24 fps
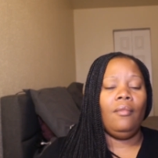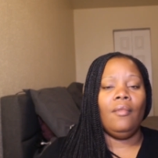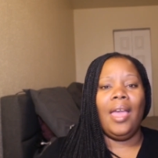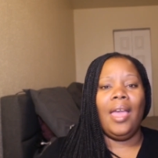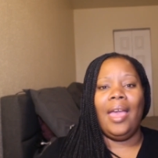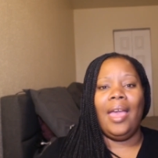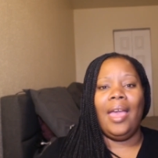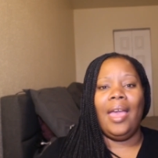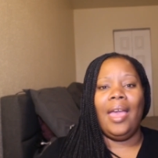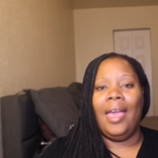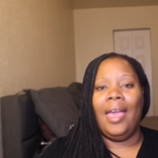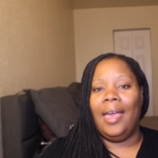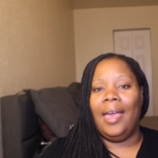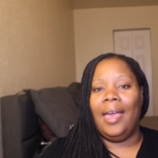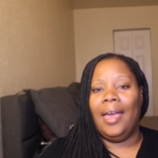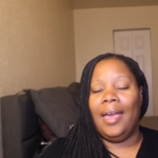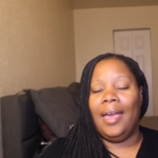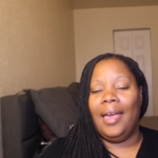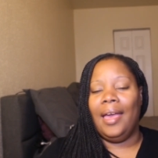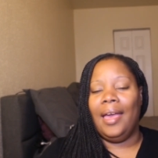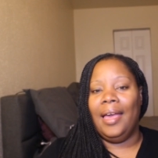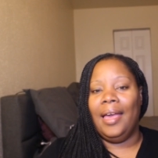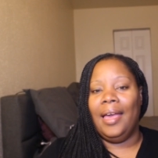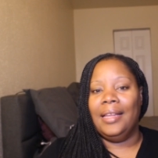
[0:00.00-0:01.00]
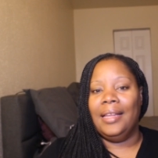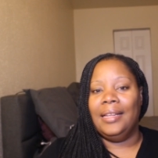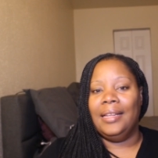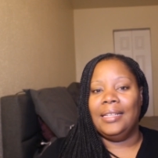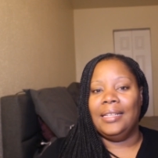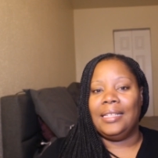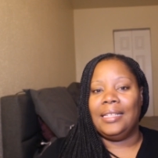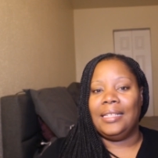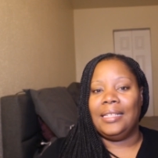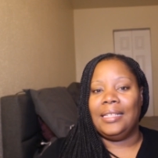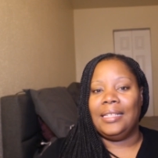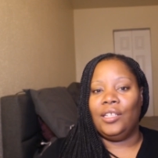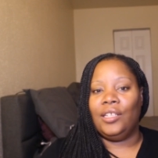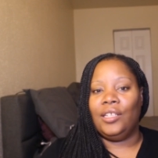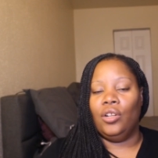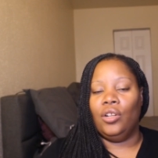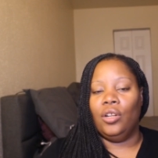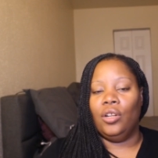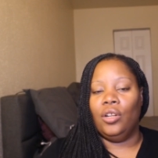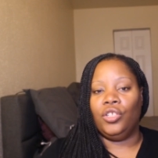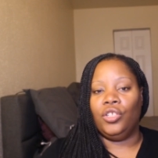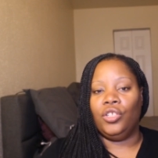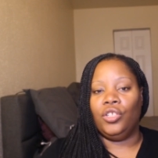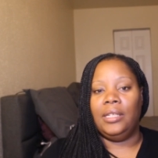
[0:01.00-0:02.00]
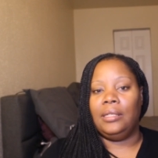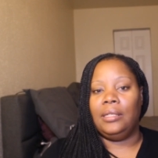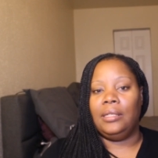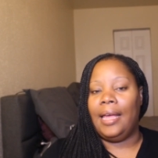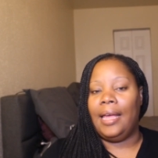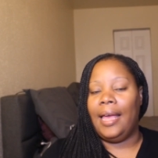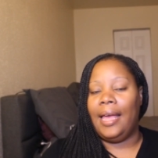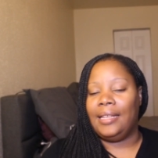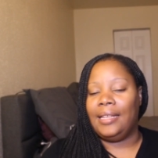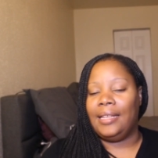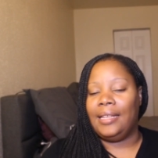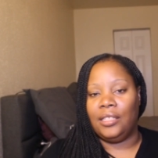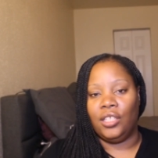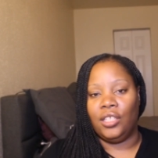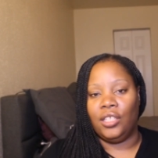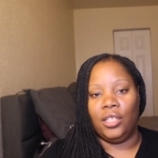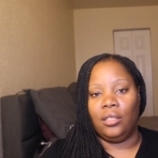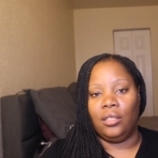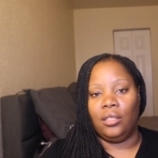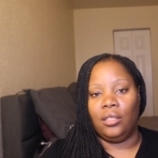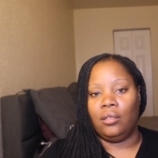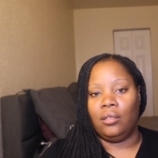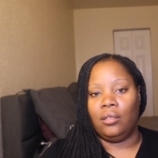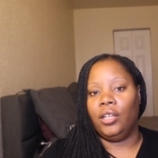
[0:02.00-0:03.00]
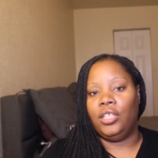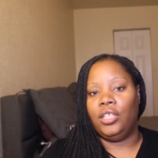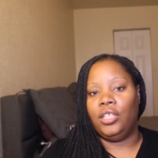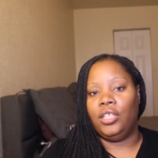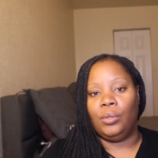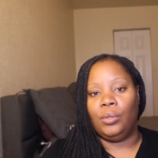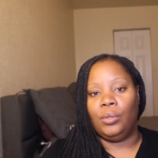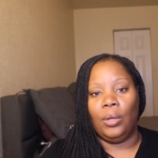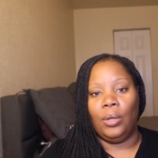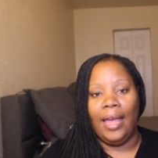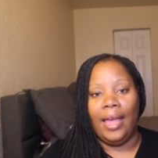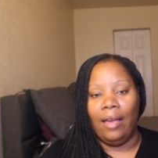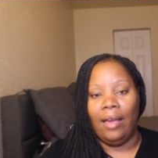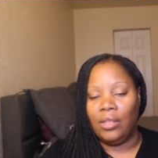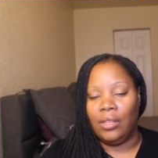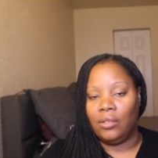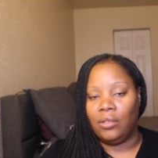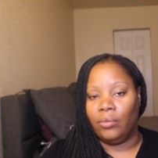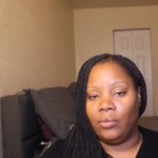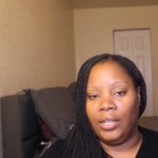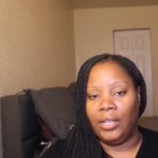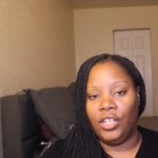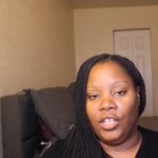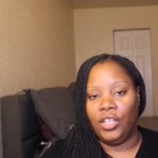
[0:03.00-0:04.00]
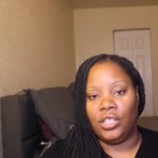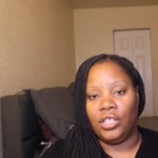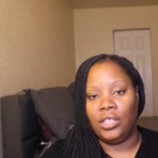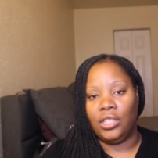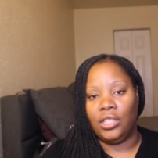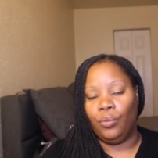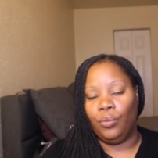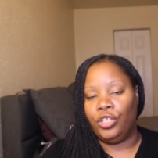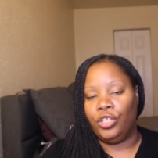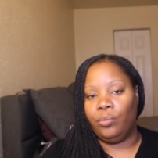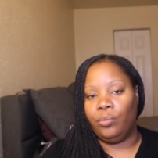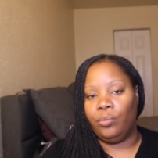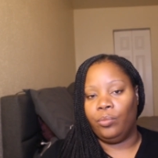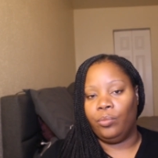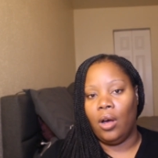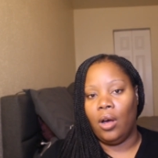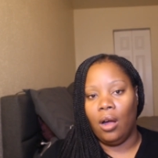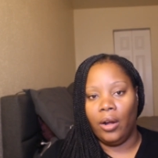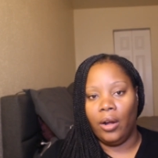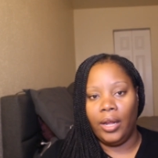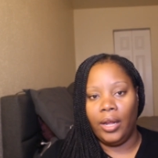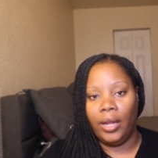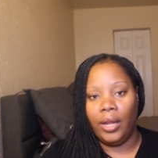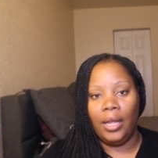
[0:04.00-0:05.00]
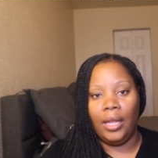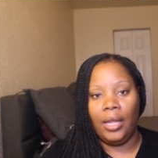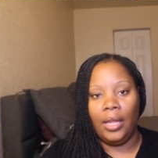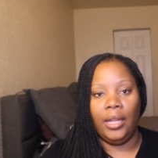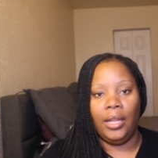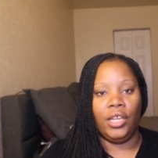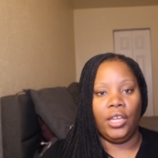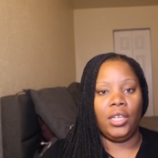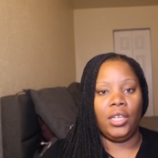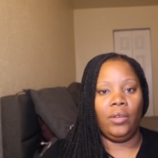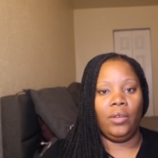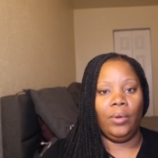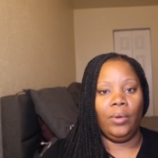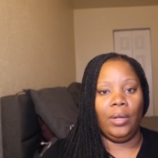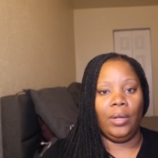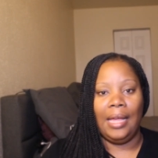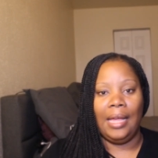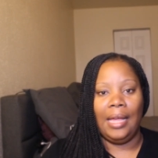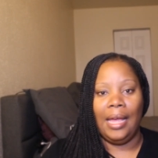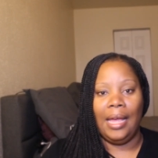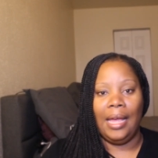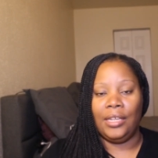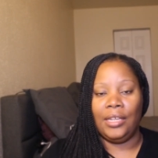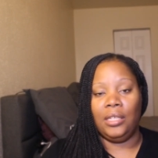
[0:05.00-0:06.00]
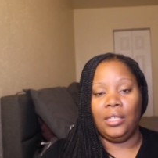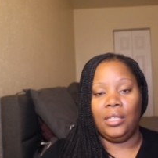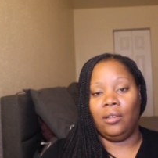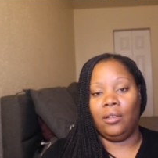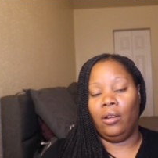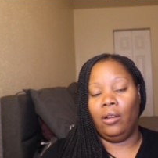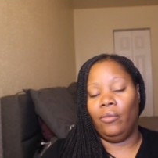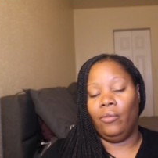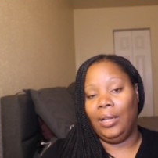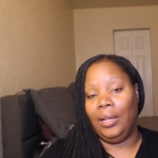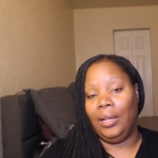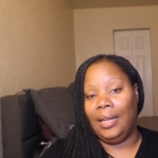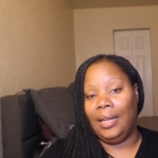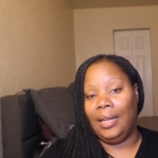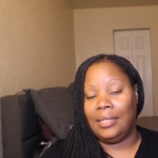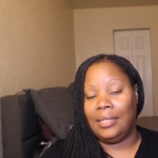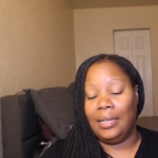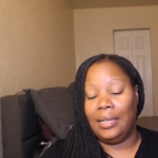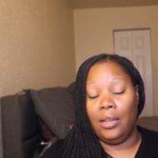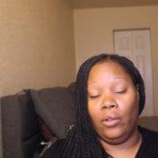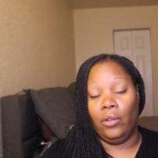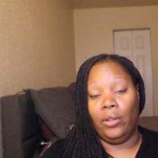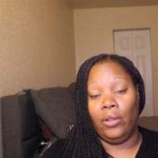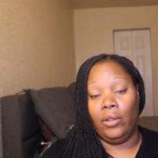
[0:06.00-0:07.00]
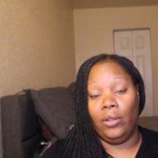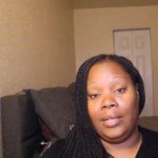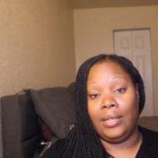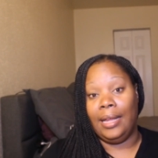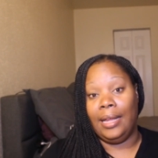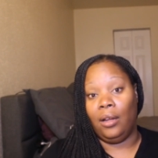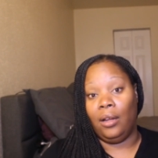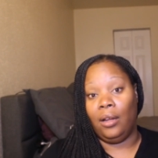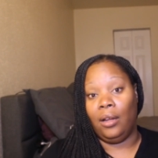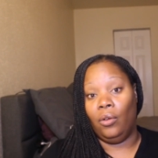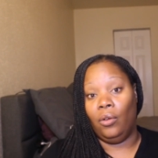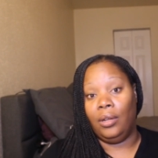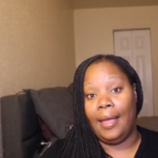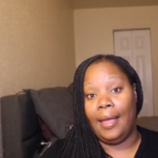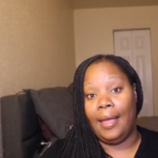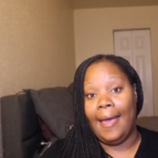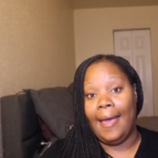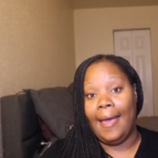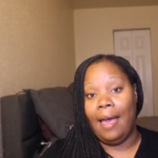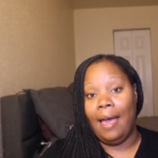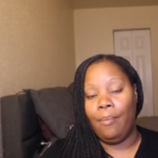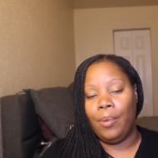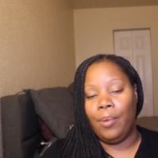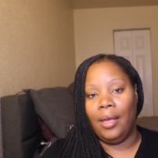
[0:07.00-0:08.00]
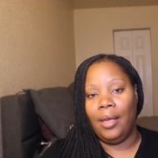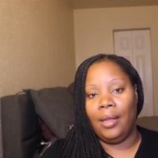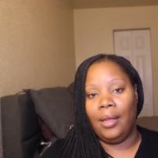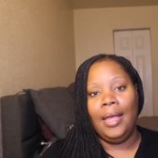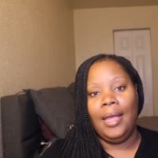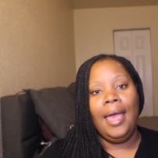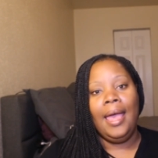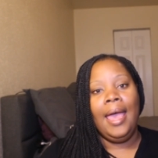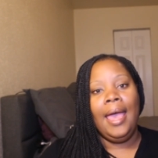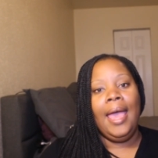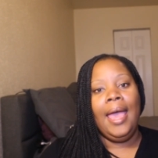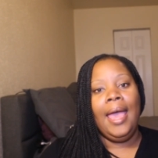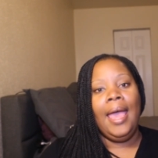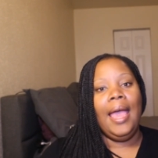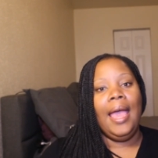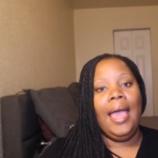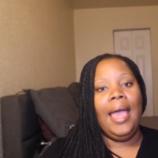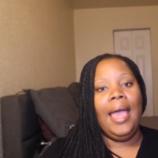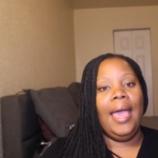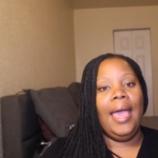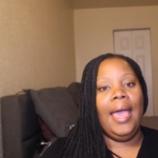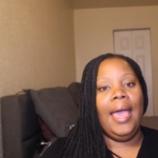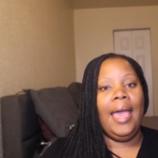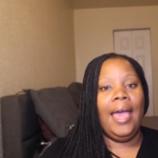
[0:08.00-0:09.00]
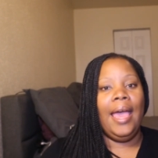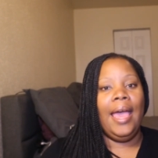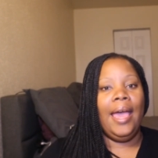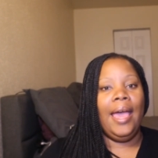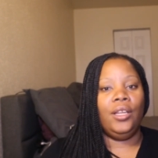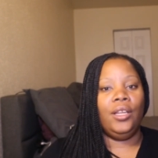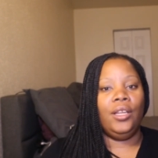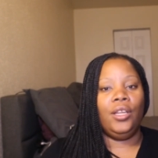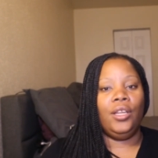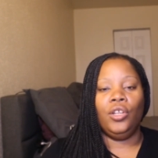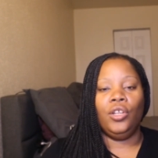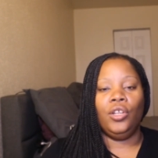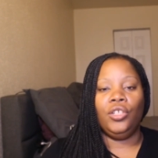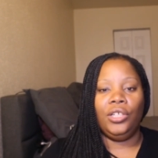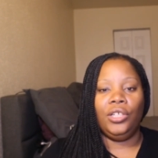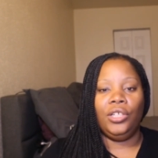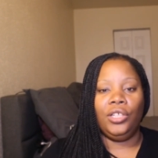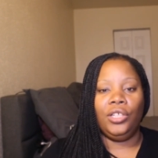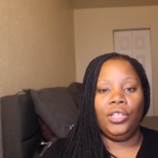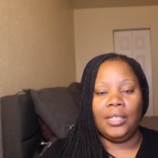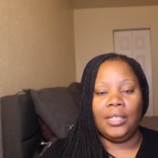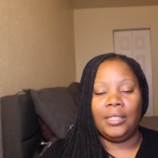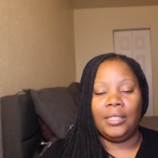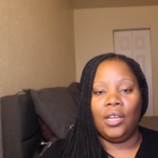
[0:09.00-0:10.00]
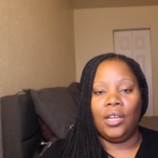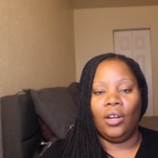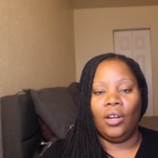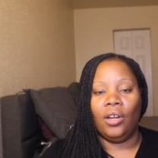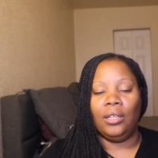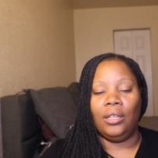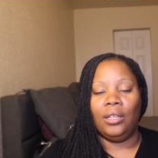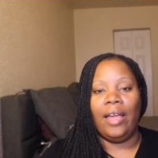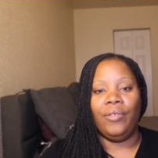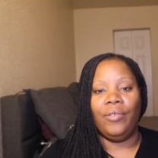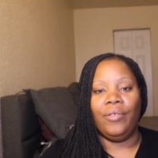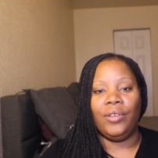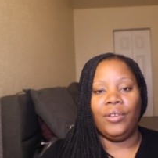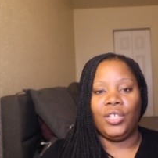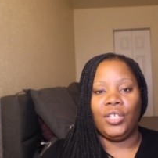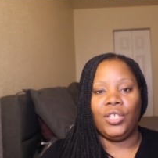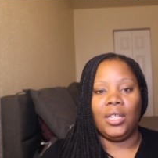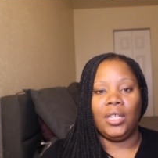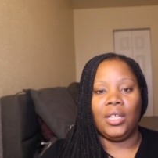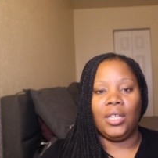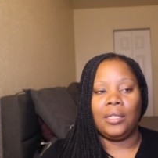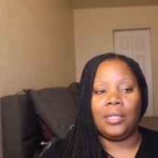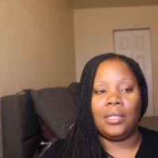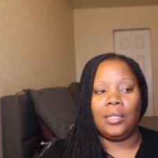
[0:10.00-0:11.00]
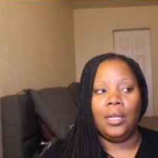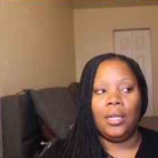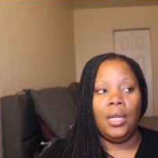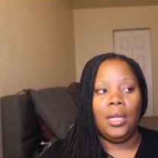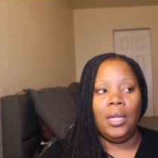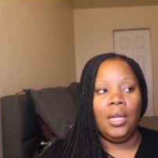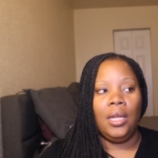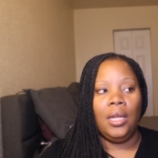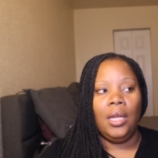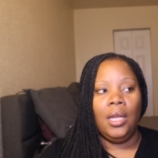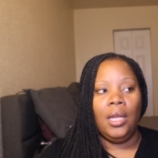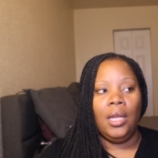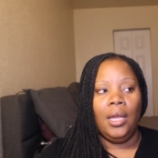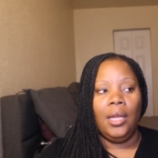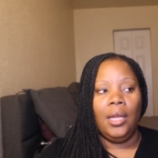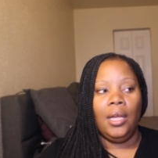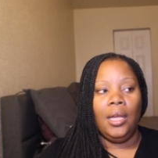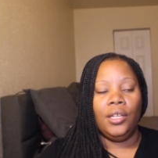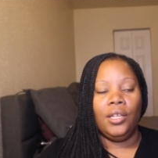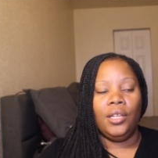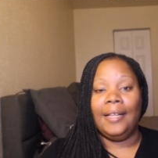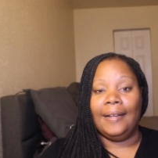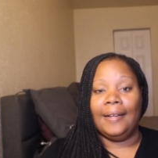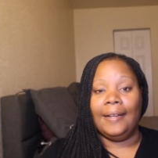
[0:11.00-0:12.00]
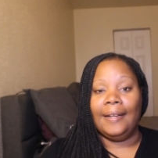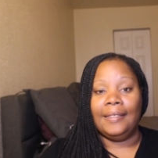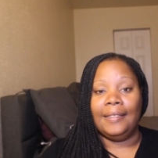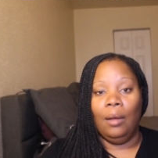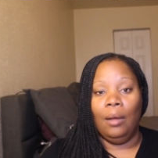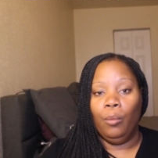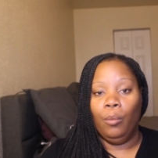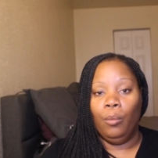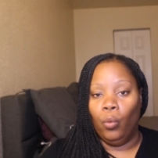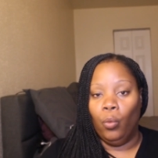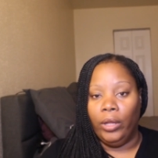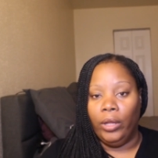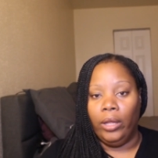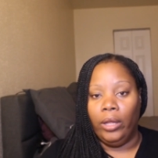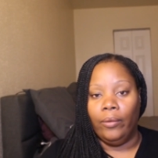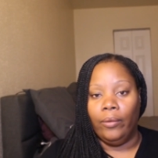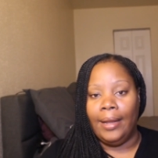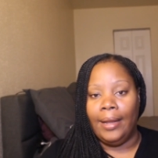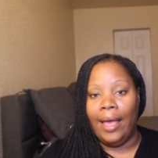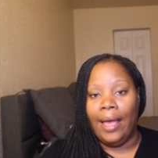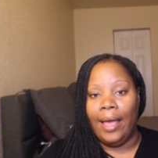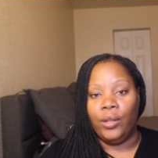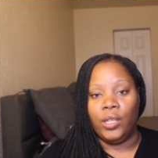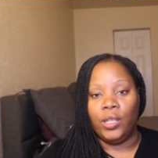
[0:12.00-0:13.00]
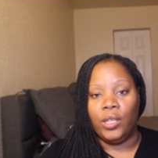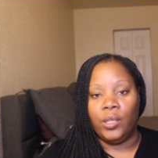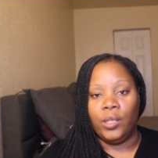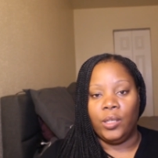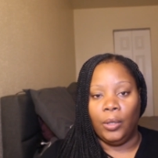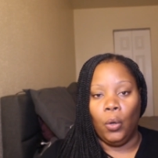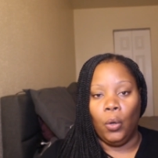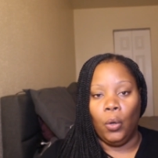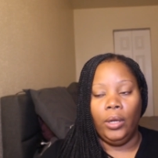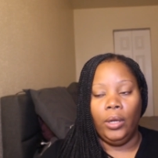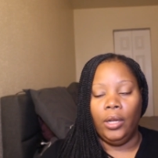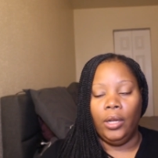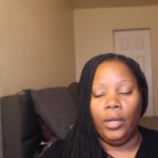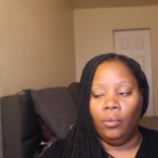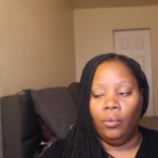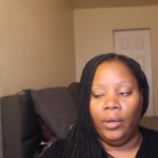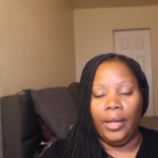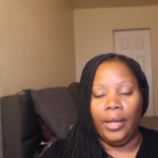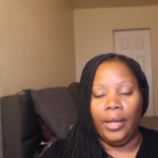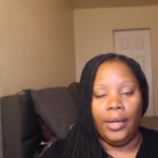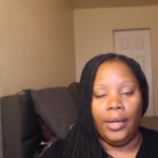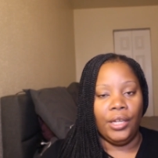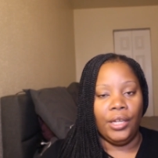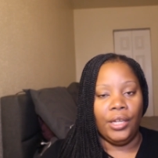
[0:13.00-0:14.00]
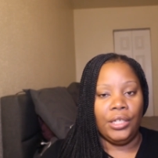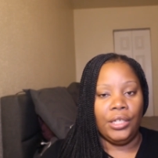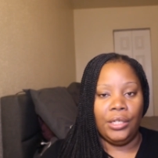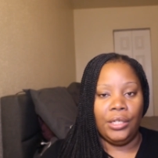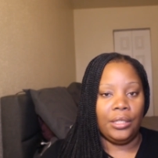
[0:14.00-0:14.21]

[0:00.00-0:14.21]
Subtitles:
And she thought she was going to have this relationship with Jabari, and then she's starting to realize that no, that's not going to happen. And her life is she's like a tumbleweed right now, just blowing in the wind, and she's